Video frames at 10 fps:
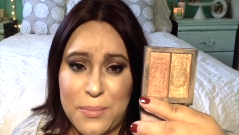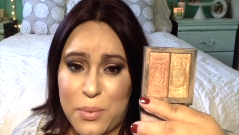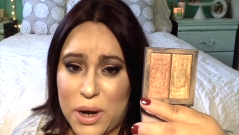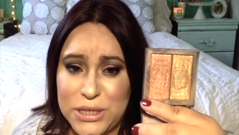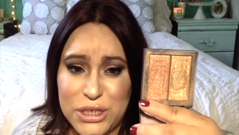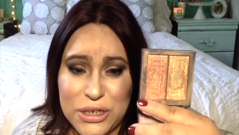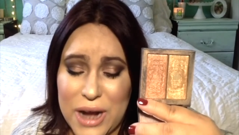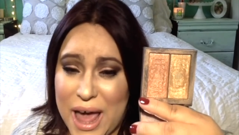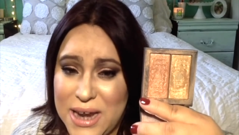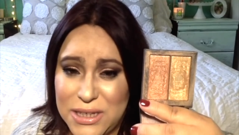bronzer
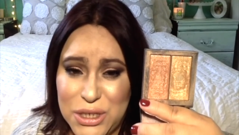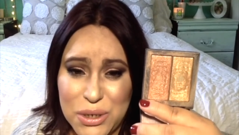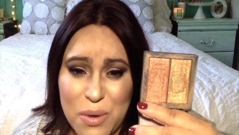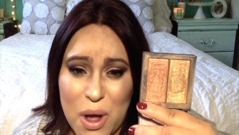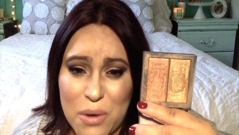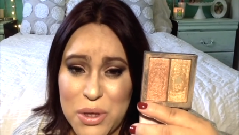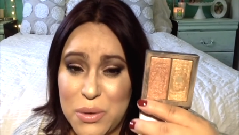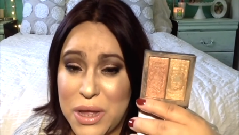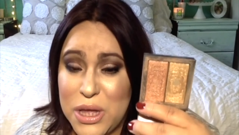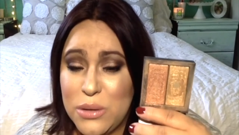kind of duo. You
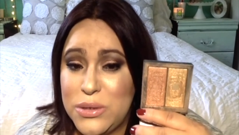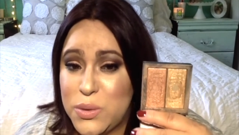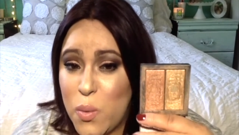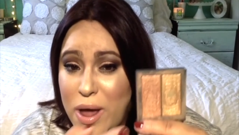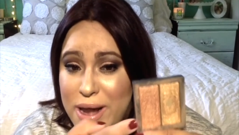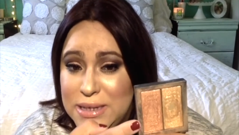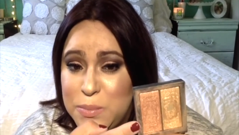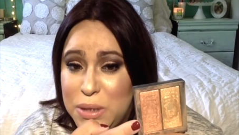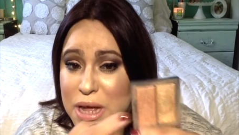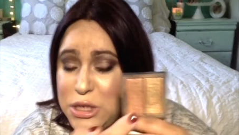can use one as
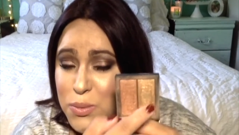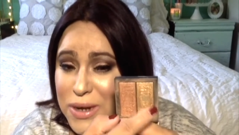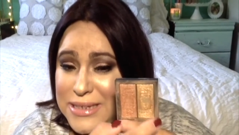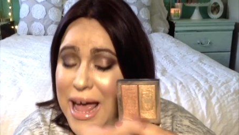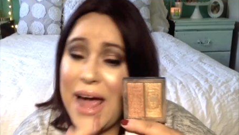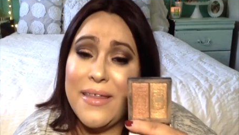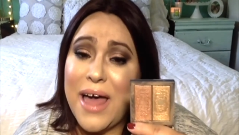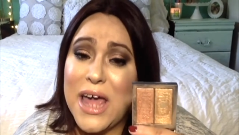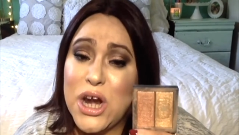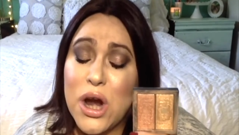blush, one as
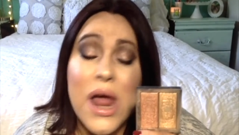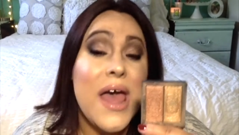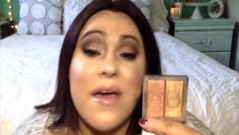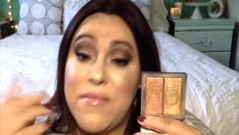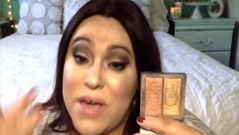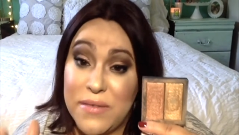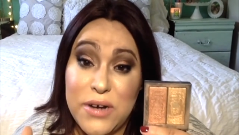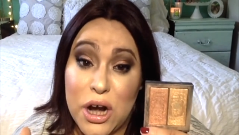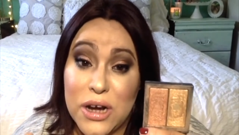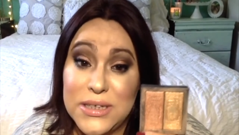highlighter. If you have
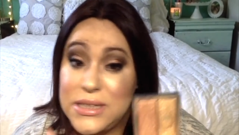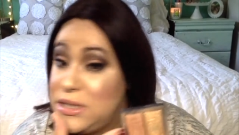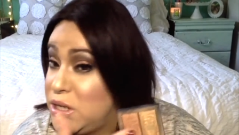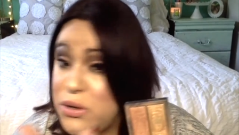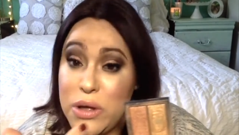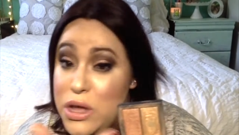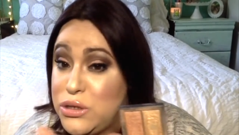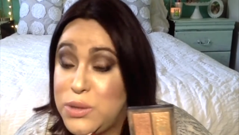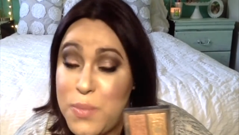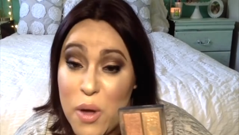darker skin tone, you can
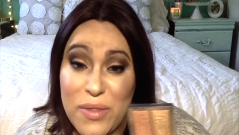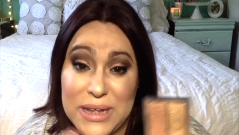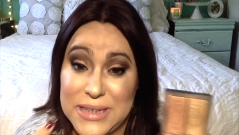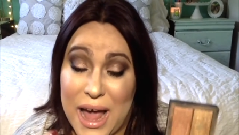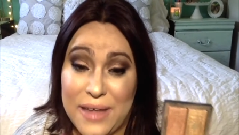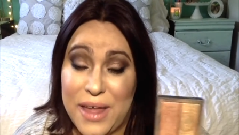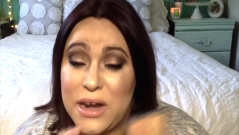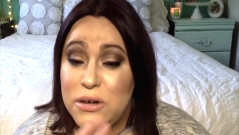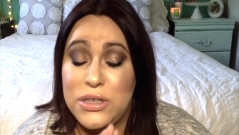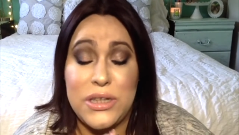use both as
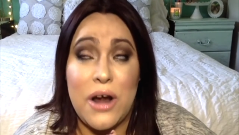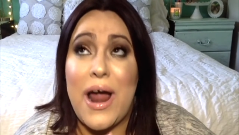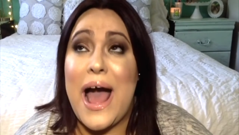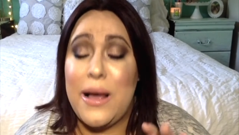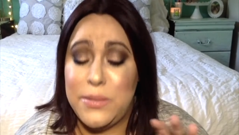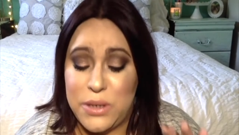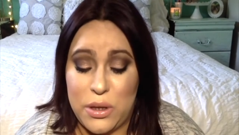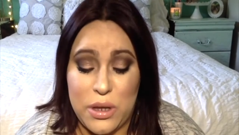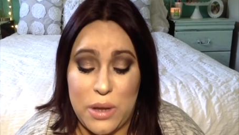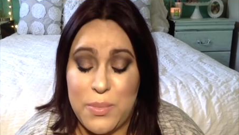highlighters. They're
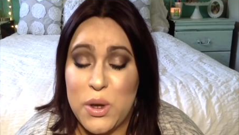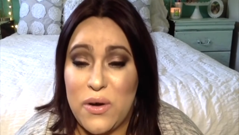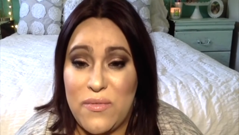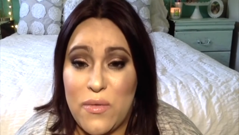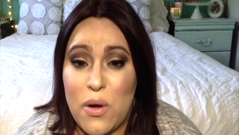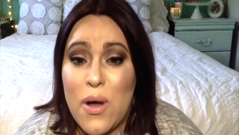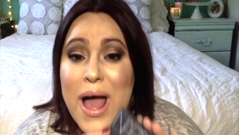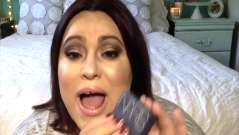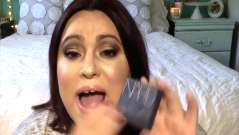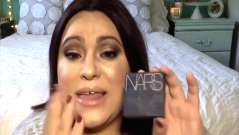absolutely beautiful.
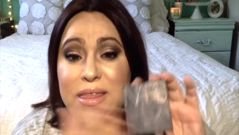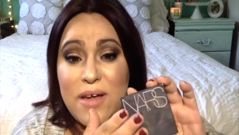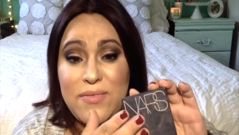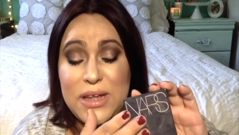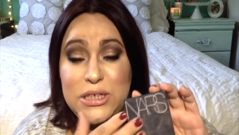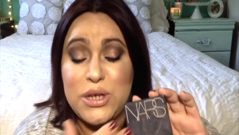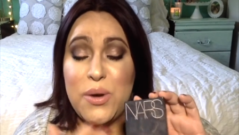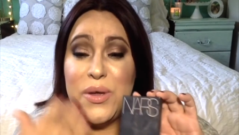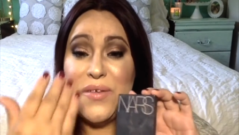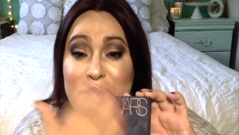I love this. So
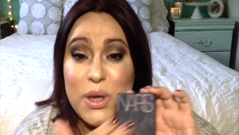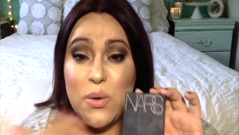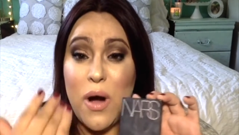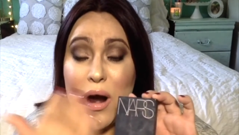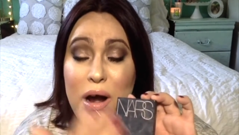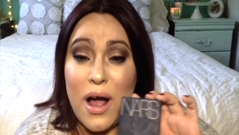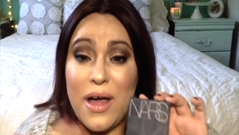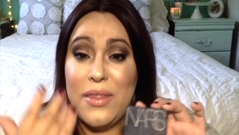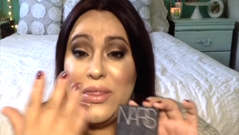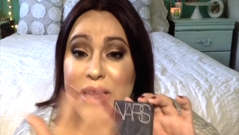if you are
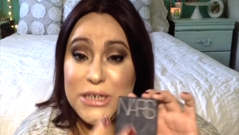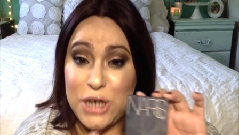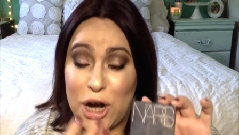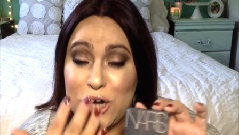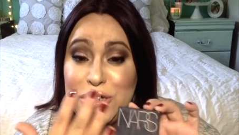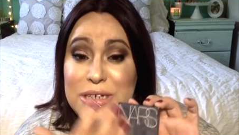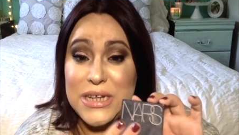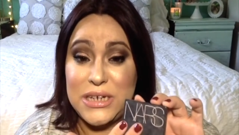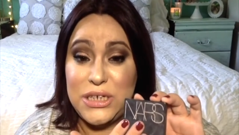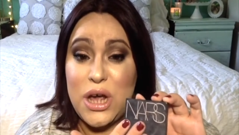on the darker
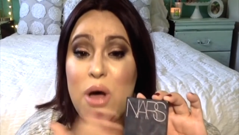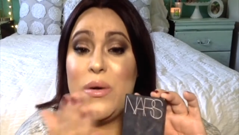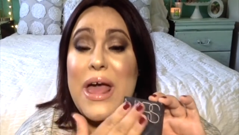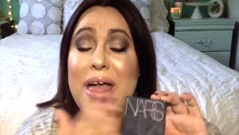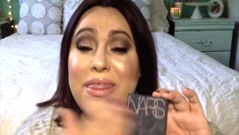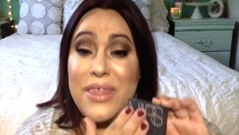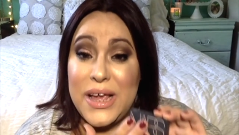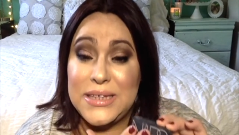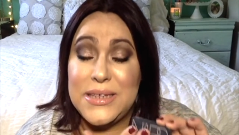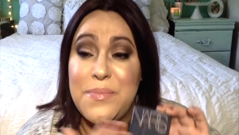skin tone,
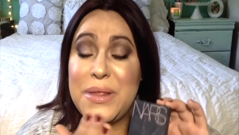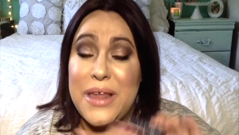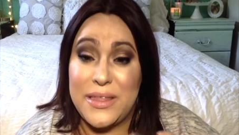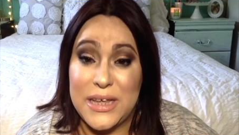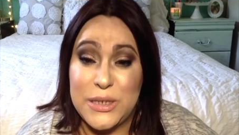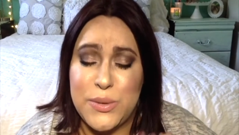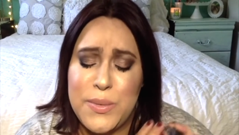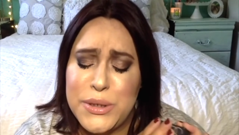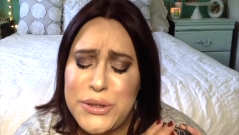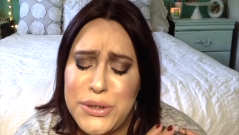something like this would
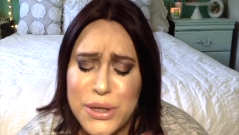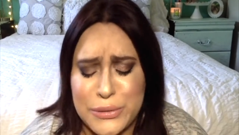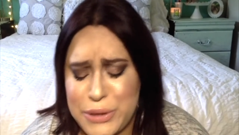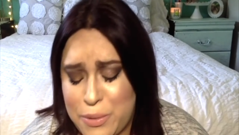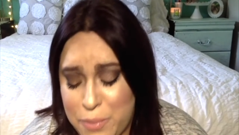be so